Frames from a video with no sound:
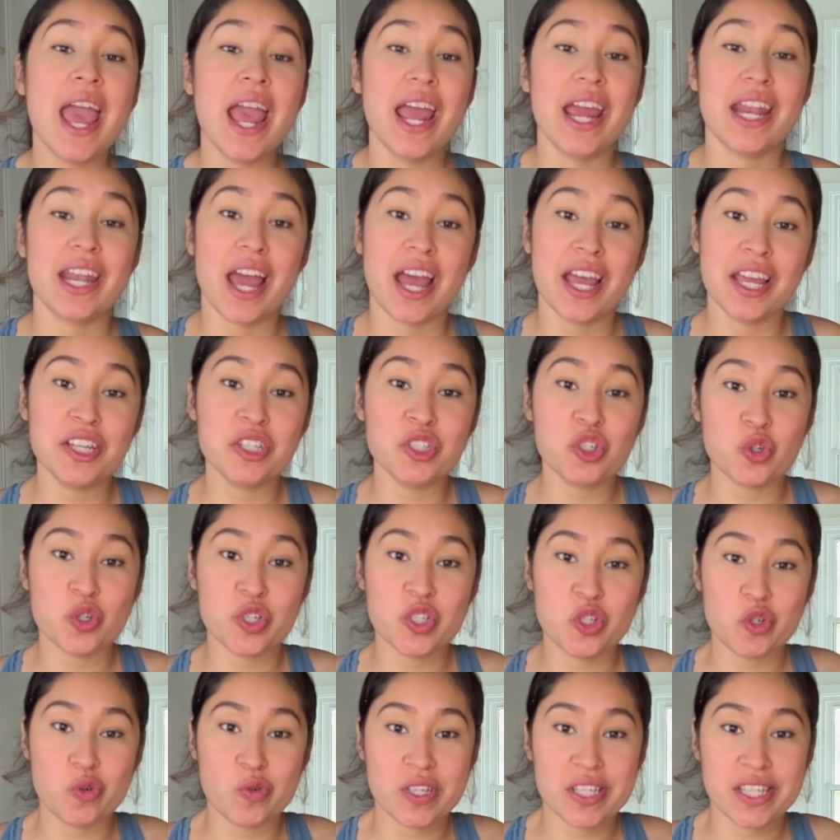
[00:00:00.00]
and I enjoy
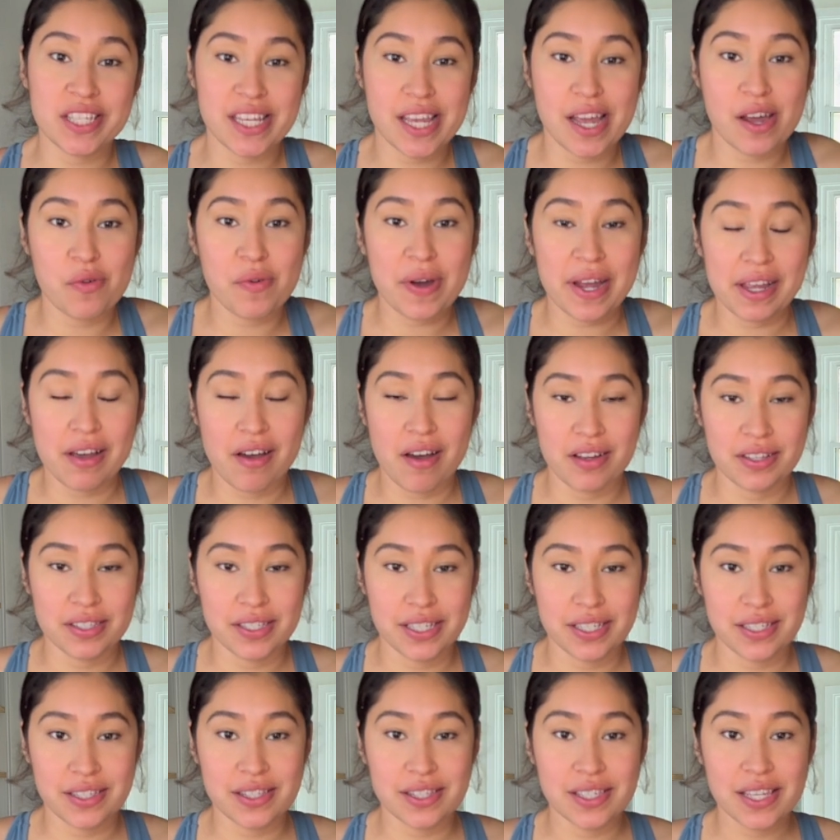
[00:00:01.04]
doing DIY
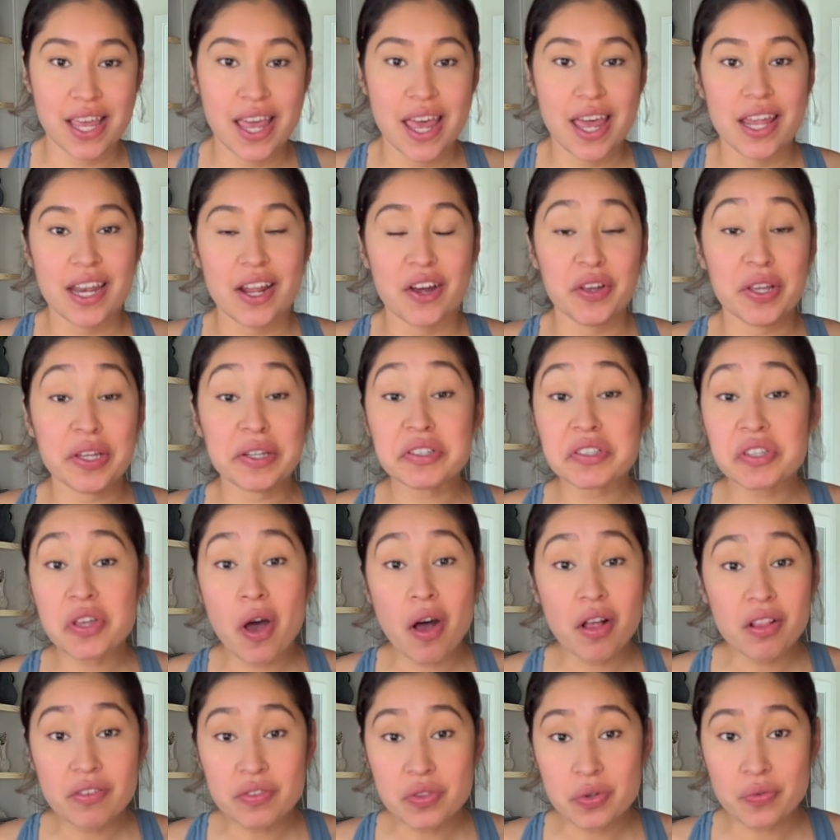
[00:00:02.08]
content. Now here's
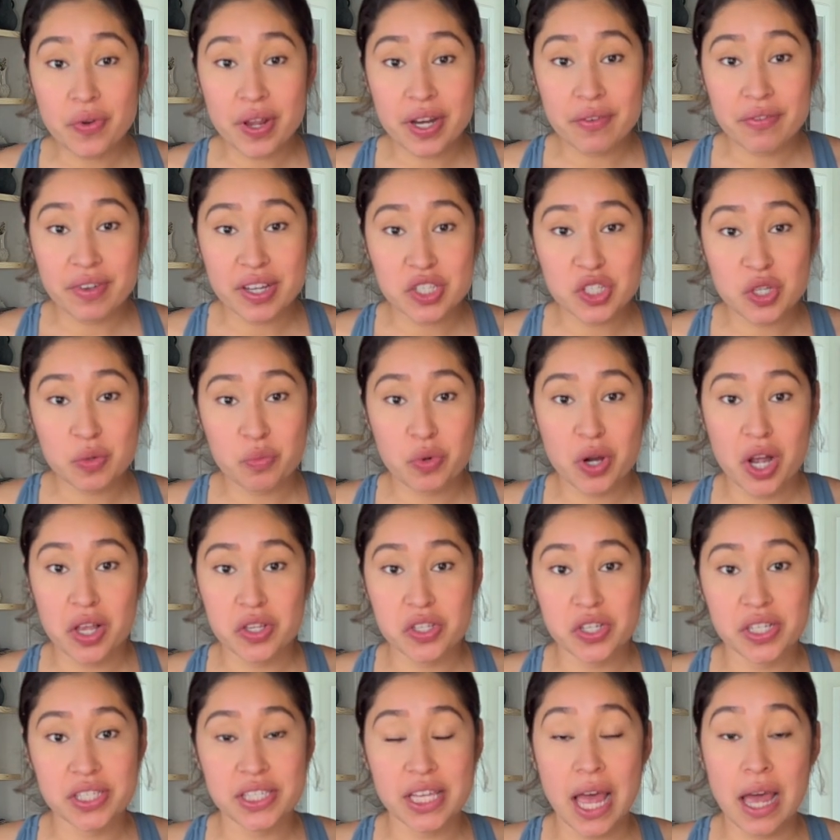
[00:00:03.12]
all of the renovation
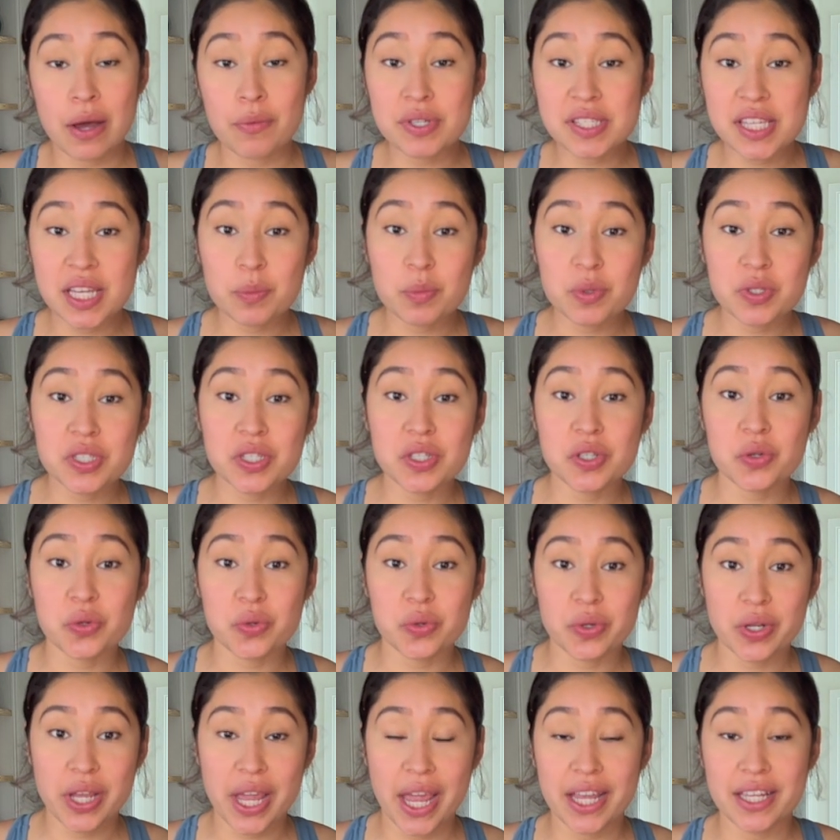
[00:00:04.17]
projects I was able to
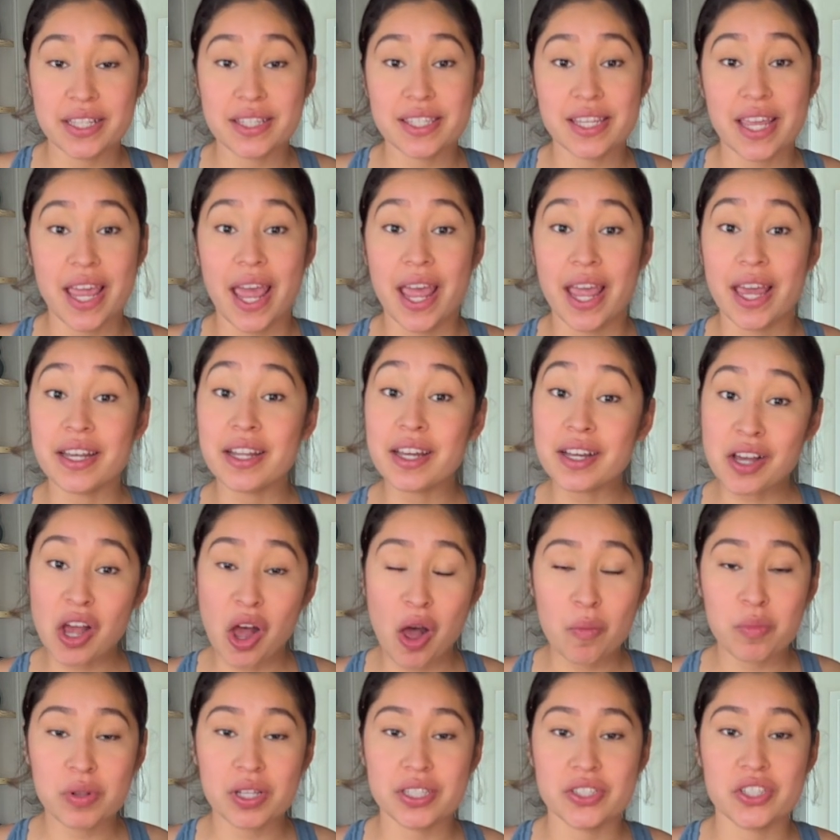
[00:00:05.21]
create and
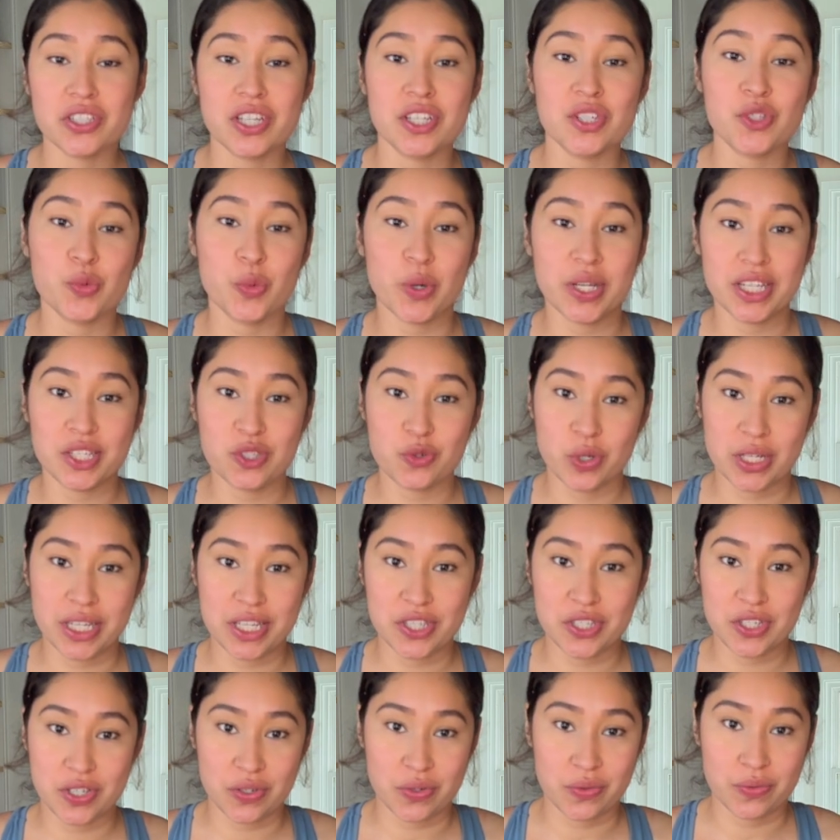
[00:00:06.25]
accomplish in
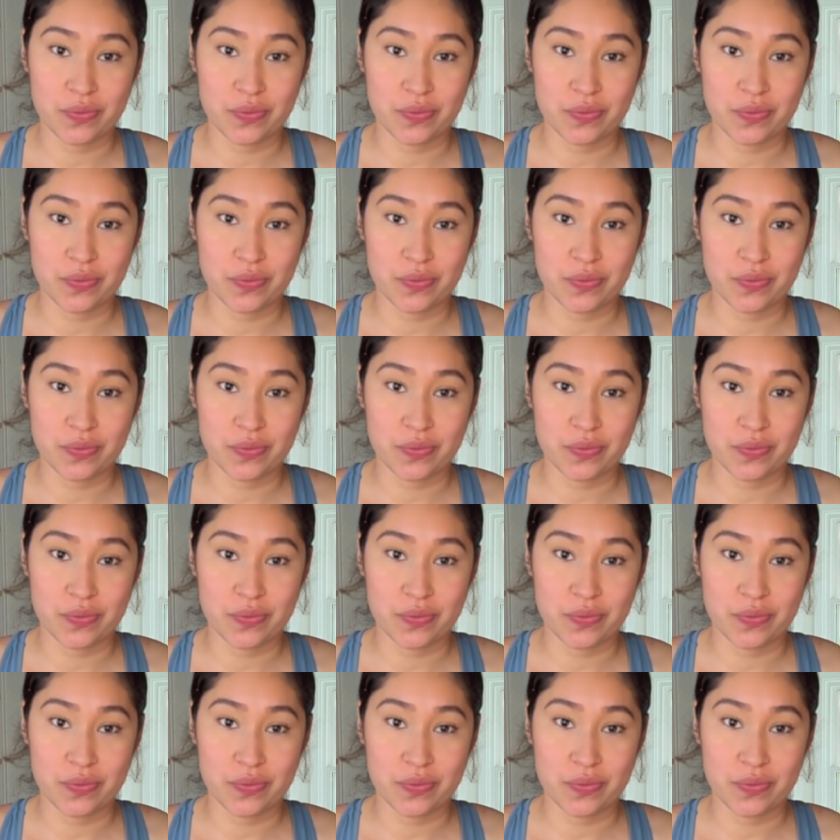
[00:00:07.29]
2022.